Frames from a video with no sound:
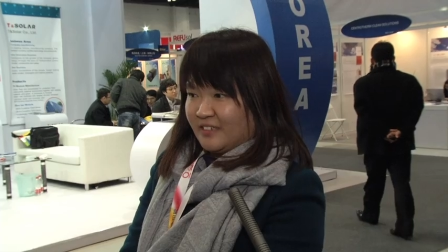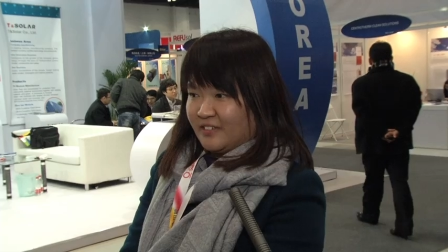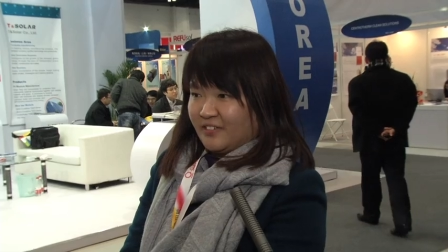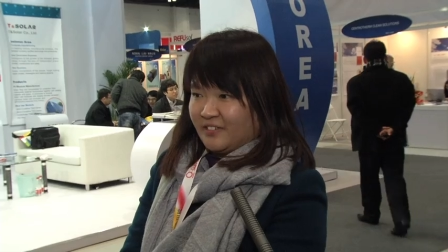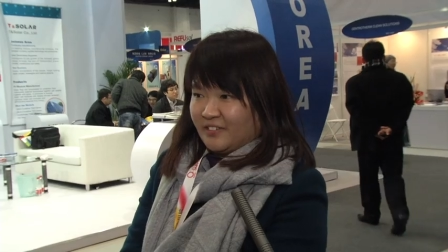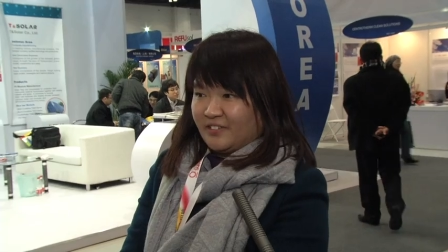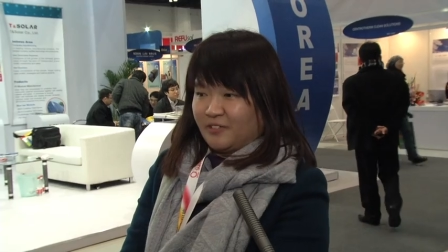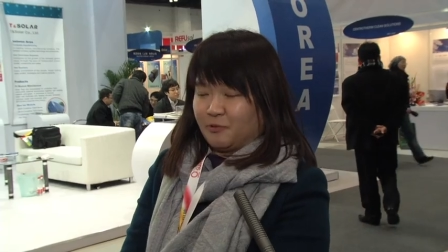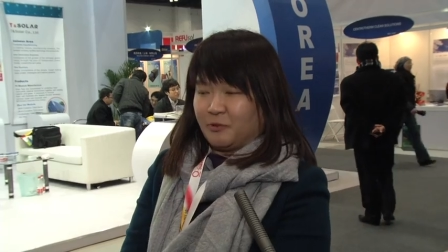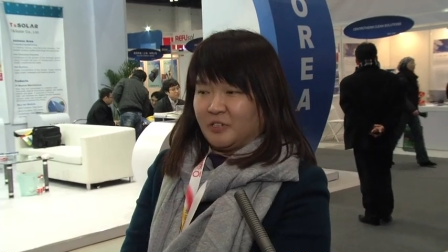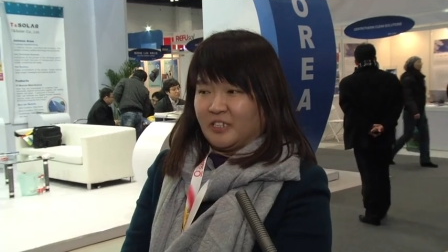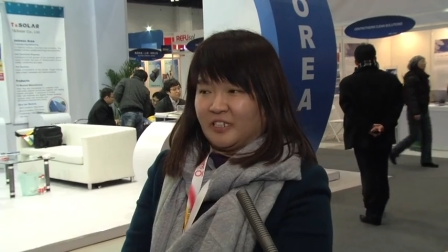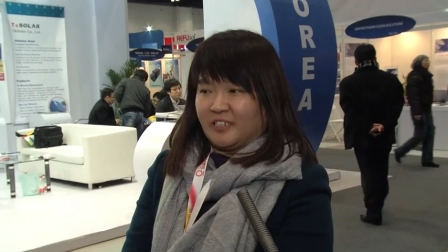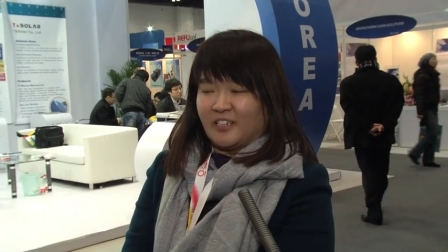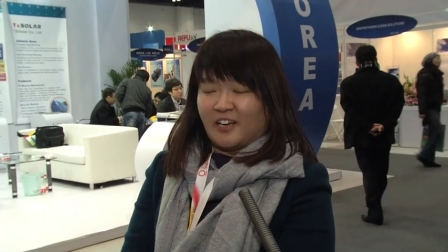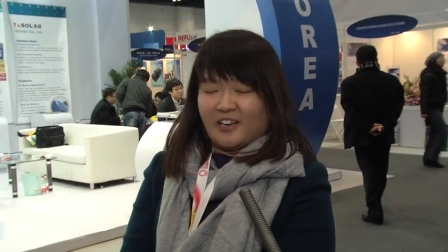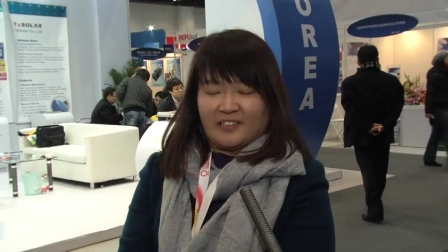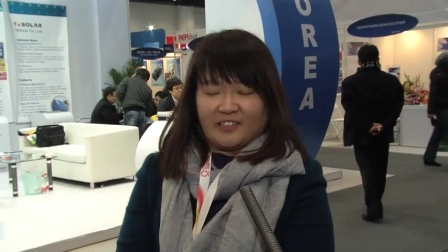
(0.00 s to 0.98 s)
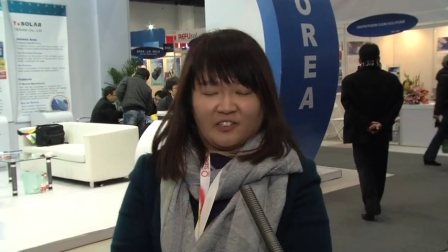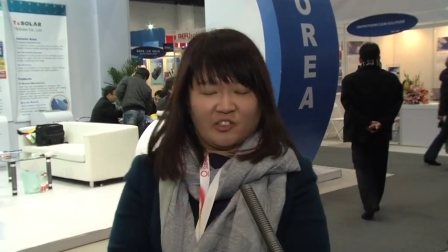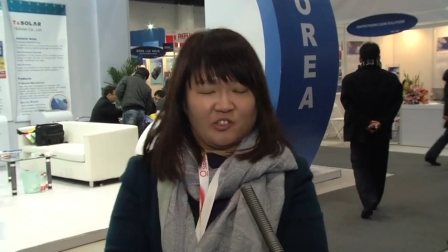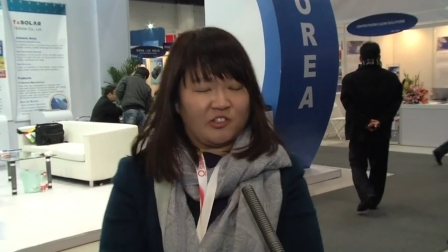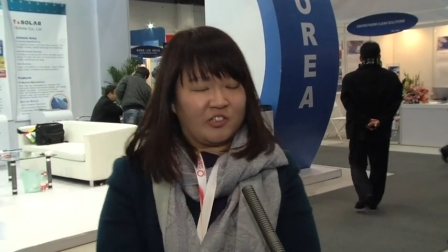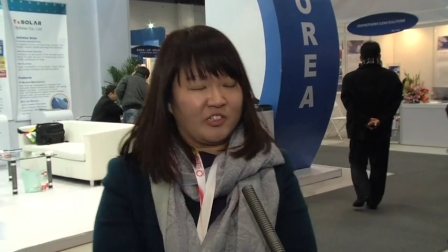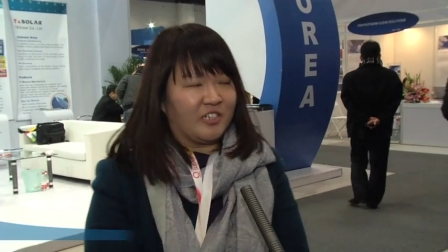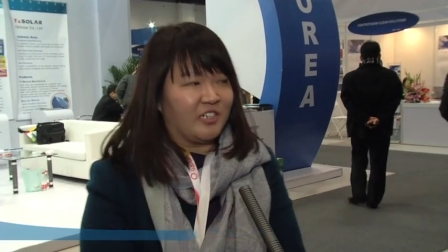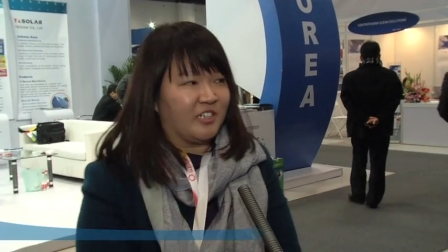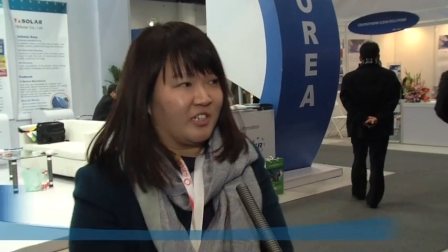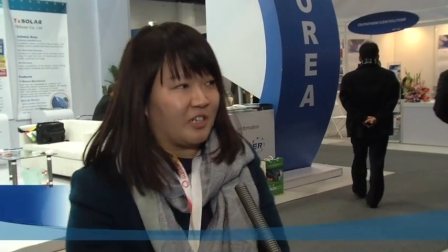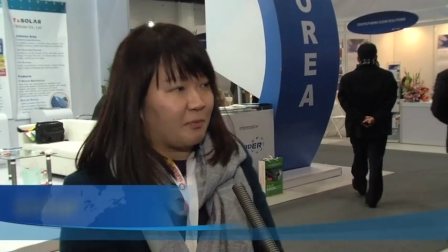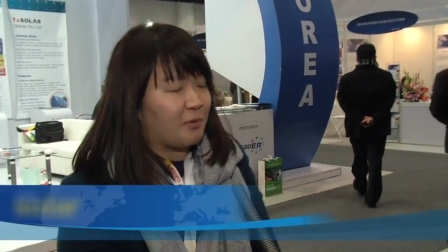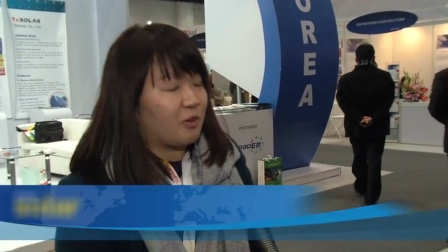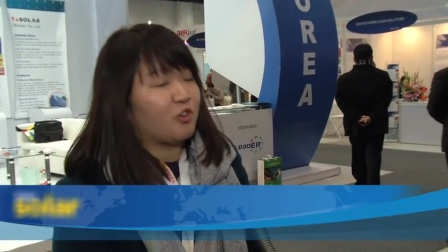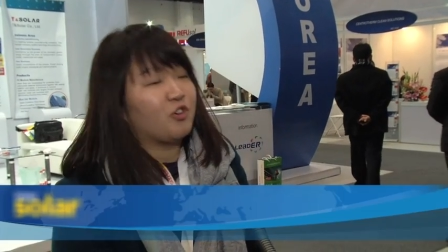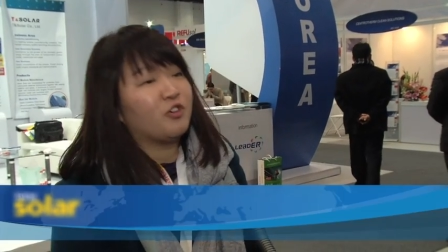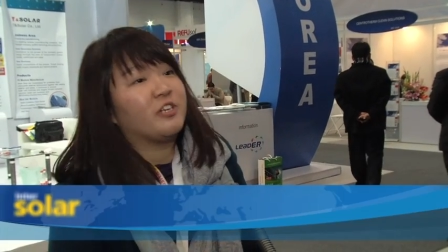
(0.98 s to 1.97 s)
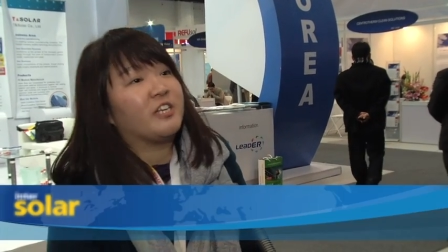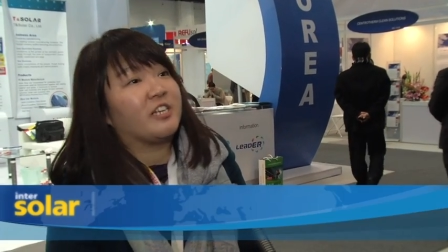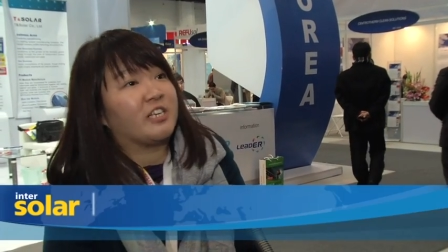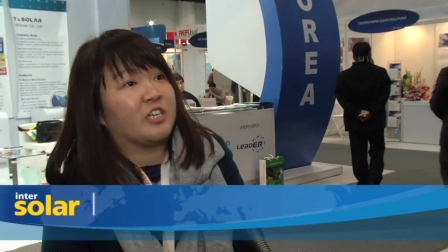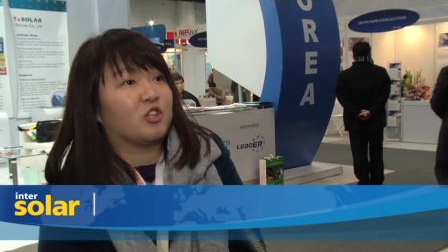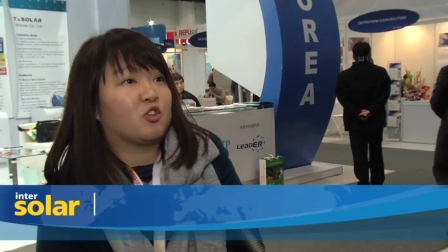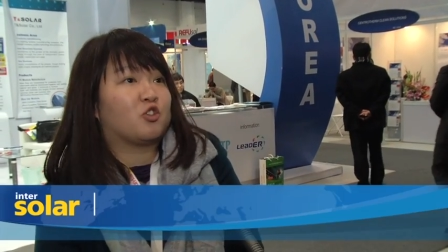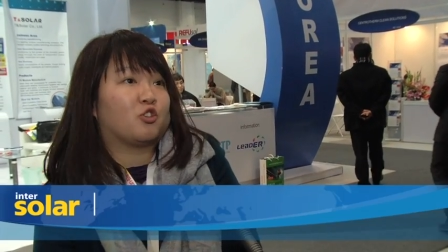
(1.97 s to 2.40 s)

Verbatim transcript: This is really nice uh, opportunity